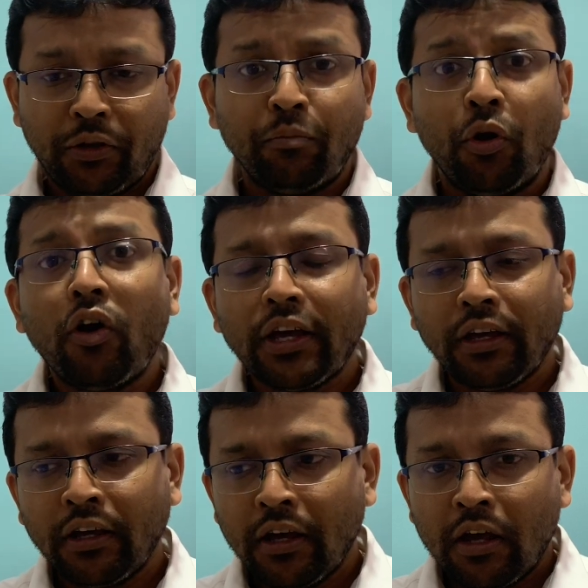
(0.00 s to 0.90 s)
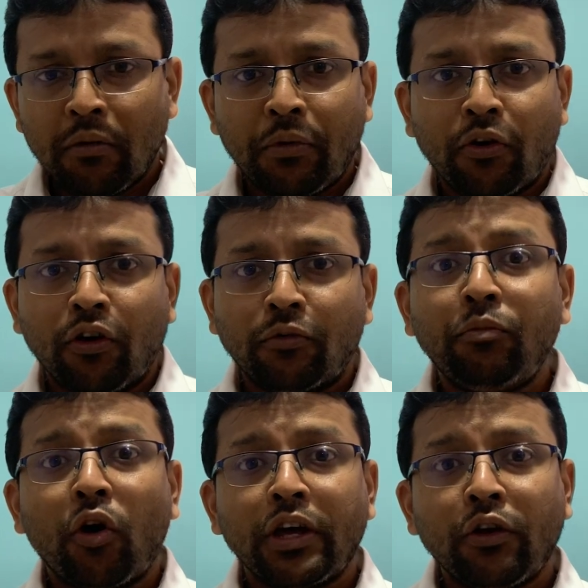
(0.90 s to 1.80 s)
blogging, because
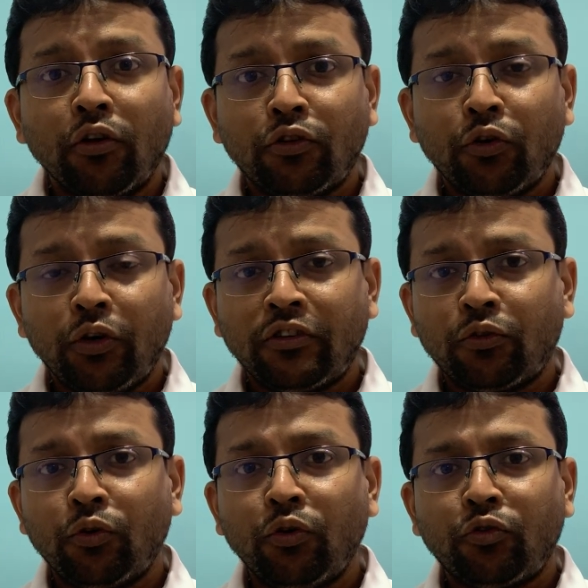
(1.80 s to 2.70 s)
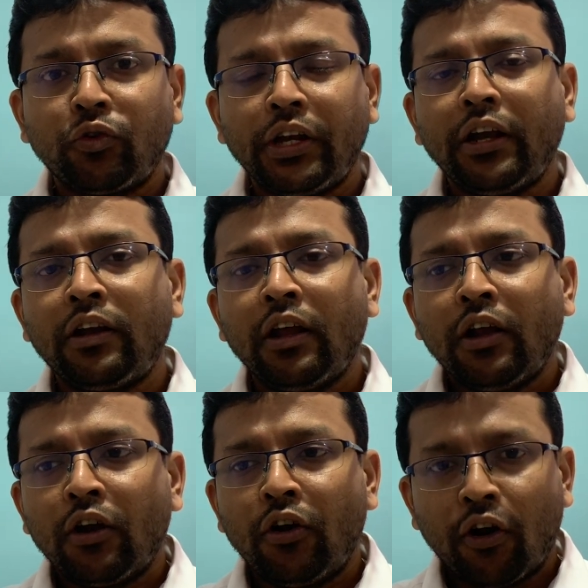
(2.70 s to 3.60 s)
blogging also is a source to create
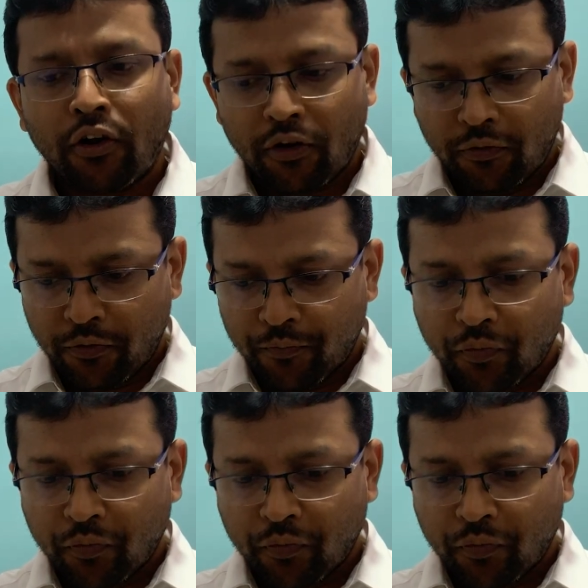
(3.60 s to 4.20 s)
a lot of